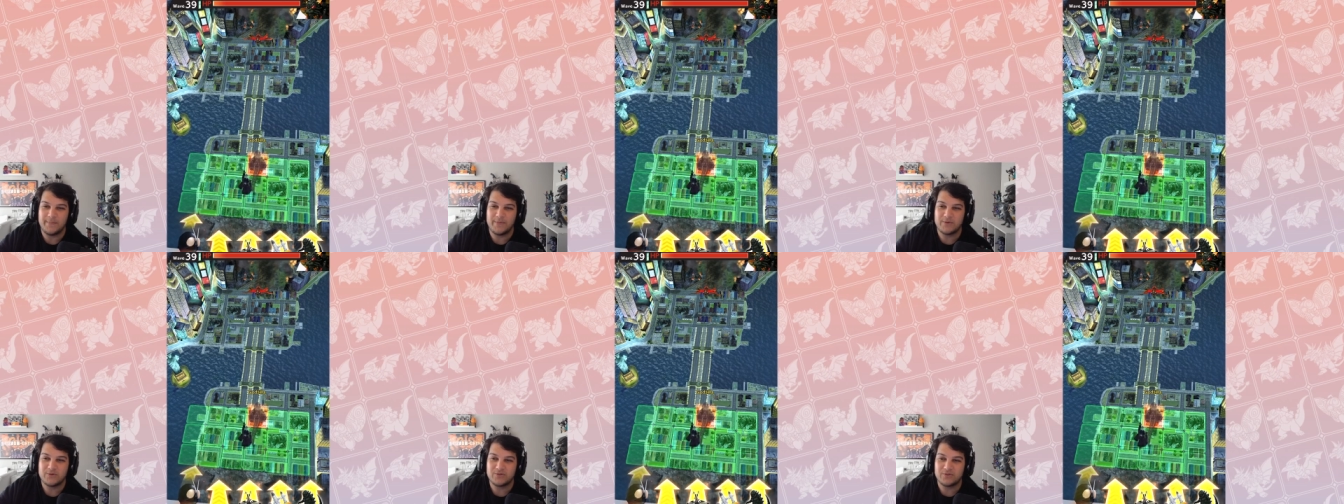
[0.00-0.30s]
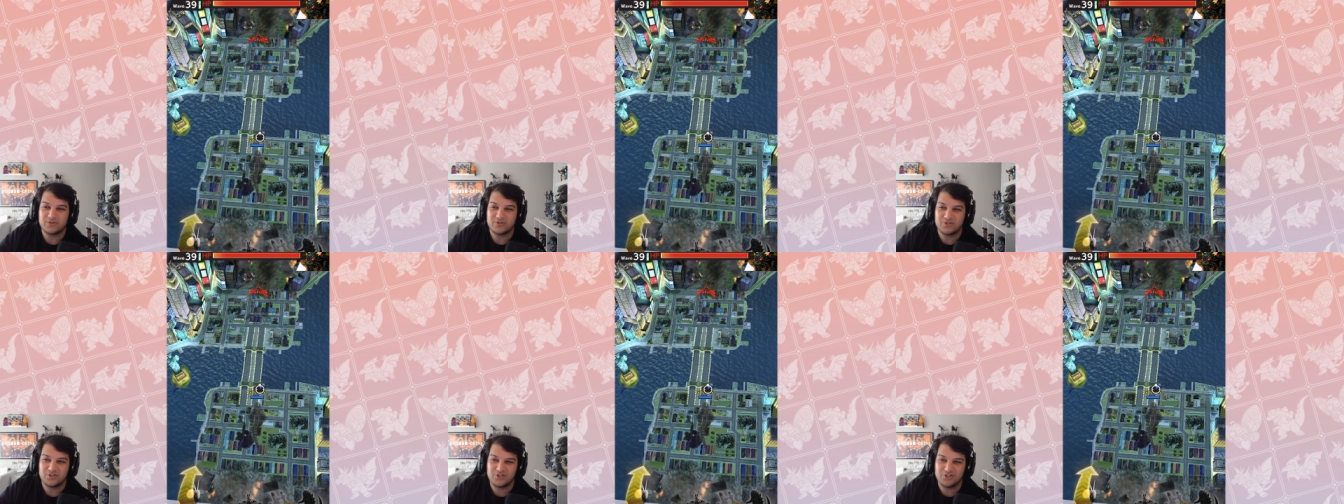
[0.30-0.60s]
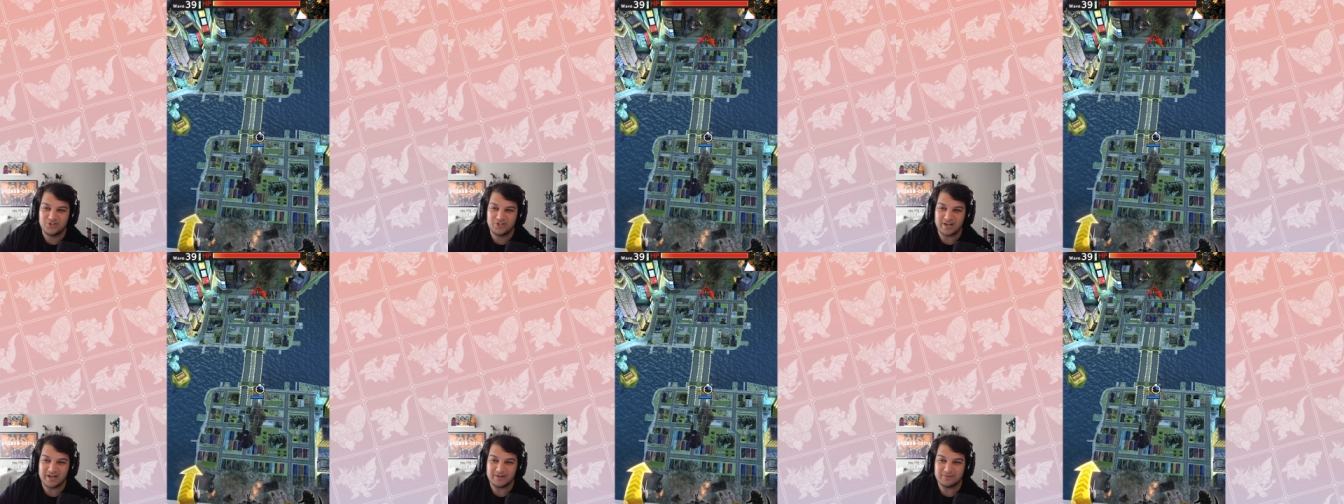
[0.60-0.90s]
And those are
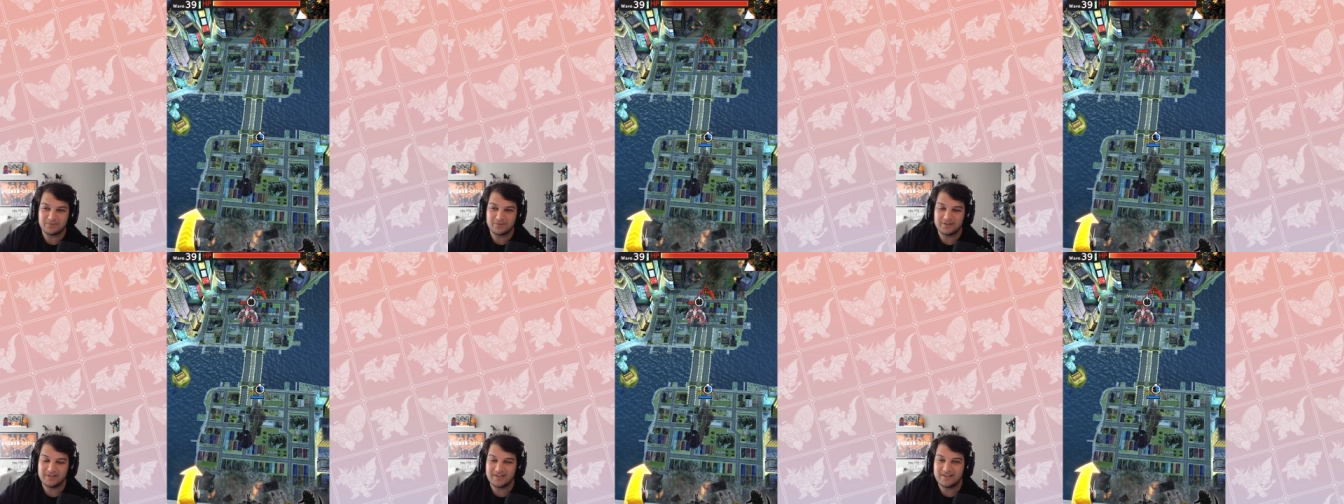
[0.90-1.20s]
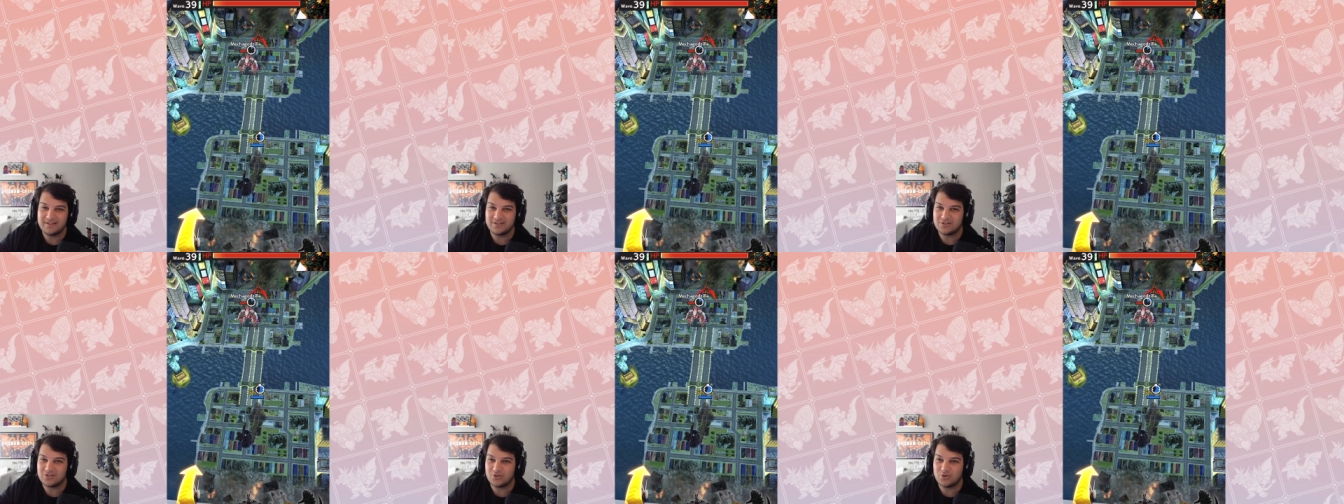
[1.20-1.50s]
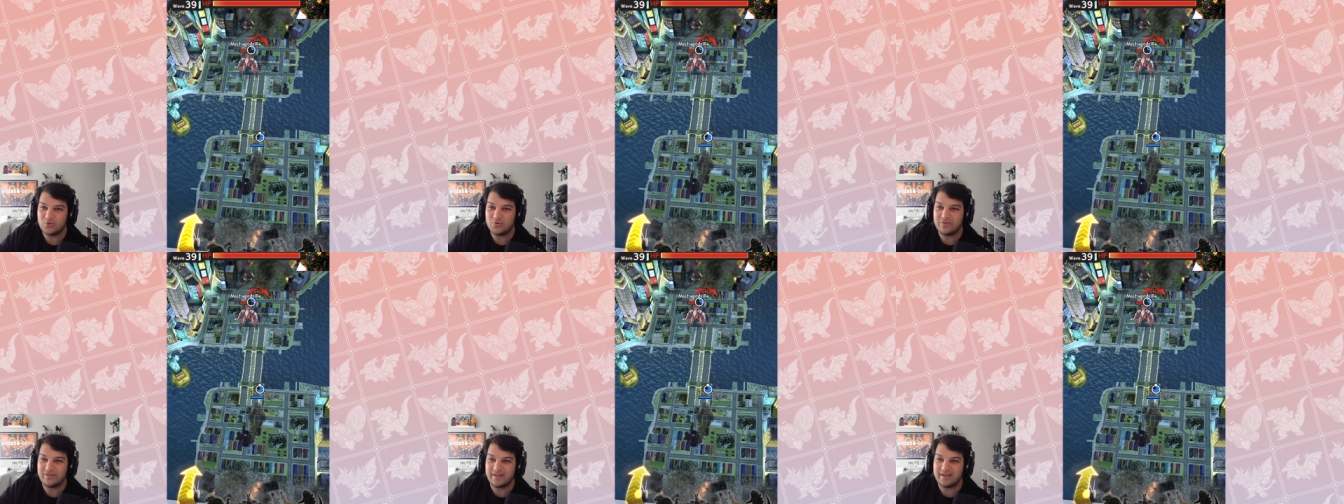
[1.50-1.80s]
generally the
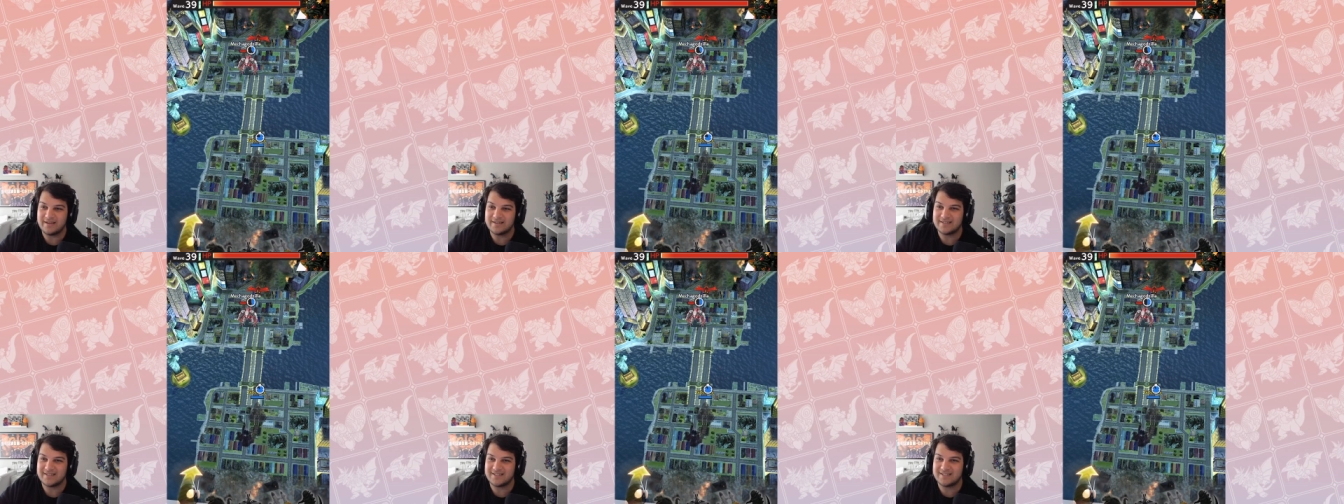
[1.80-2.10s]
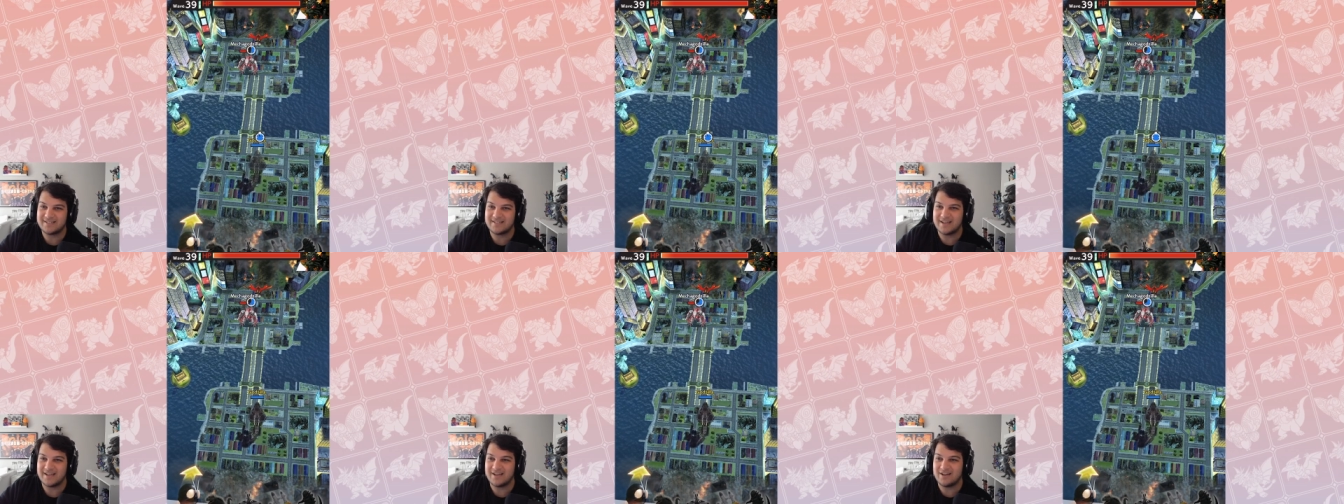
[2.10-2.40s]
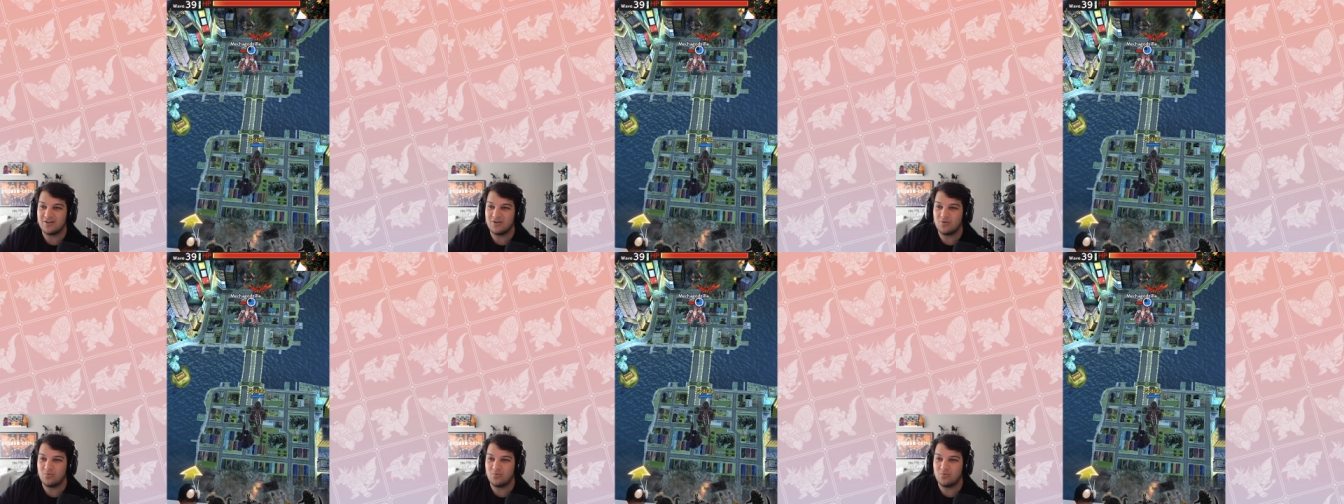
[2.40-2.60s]
two things I stay